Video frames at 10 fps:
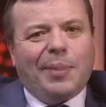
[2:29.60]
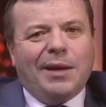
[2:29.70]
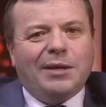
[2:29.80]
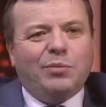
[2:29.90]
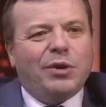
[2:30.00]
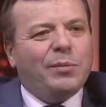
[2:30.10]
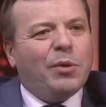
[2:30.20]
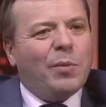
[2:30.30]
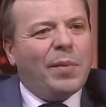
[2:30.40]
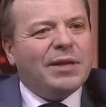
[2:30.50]
he's pretty
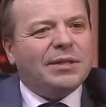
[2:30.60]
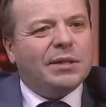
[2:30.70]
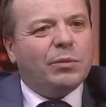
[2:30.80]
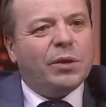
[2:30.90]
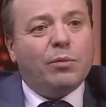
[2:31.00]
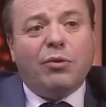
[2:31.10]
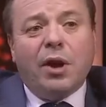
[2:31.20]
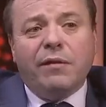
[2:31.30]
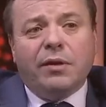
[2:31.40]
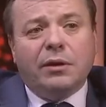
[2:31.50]
bombastic, but in
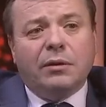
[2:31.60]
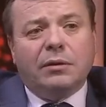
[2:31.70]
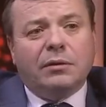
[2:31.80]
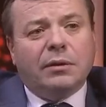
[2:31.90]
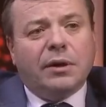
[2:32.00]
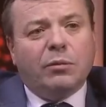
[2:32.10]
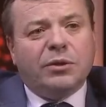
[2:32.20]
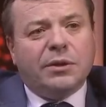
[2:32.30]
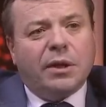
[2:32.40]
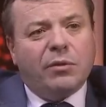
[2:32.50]
private, that
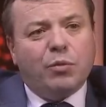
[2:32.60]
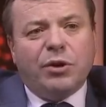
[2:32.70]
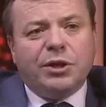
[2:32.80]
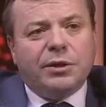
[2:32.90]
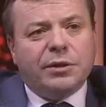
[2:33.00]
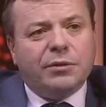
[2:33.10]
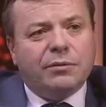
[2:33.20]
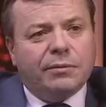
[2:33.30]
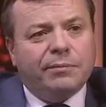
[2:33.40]
wasn't our impression at all.